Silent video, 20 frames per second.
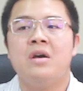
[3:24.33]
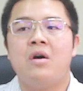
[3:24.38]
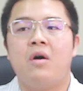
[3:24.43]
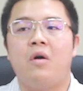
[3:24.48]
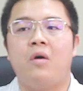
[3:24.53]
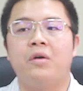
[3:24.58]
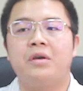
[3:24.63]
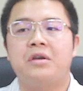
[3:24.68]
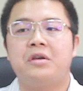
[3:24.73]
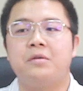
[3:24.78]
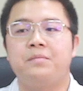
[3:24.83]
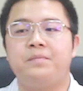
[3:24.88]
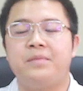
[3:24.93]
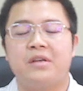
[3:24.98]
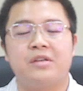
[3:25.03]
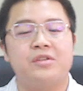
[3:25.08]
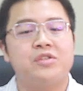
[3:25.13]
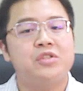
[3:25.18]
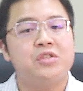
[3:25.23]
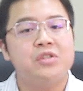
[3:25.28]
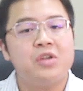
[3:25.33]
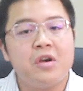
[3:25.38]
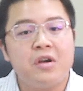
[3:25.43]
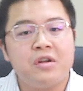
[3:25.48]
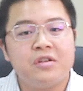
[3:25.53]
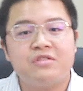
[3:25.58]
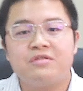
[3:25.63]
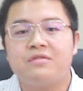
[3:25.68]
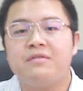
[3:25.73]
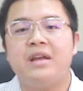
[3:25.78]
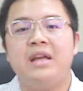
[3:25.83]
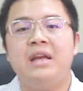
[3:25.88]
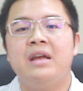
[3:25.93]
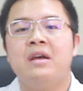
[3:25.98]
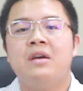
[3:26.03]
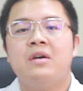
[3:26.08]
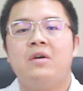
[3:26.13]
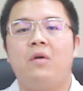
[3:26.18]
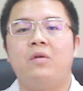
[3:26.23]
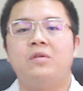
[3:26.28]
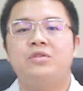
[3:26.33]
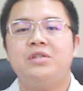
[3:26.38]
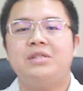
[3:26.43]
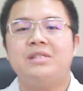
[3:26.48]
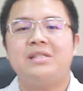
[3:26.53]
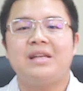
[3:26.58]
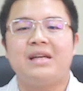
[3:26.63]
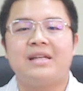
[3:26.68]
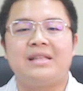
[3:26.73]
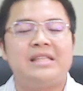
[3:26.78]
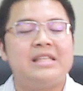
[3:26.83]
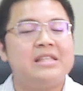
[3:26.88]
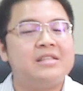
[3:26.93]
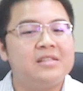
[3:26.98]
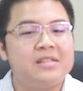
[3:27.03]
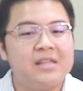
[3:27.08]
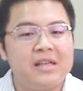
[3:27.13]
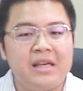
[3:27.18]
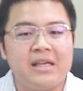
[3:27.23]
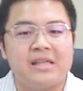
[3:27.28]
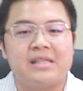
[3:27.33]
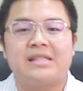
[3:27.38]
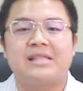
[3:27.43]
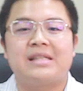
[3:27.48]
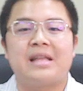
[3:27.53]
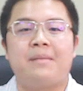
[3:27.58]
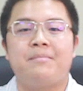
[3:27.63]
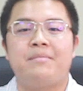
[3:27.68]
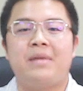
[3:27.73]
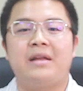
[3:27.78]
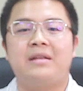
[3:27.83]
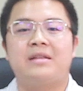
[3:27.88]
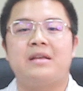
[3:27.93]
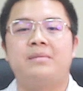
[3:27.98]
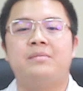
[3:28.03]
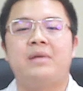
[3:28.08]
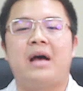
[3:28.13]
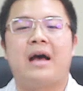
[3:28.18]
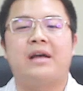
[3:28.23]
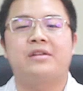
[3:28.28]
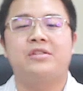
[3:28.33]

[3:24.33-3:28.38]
or it could be a surgery, or just a disease that made them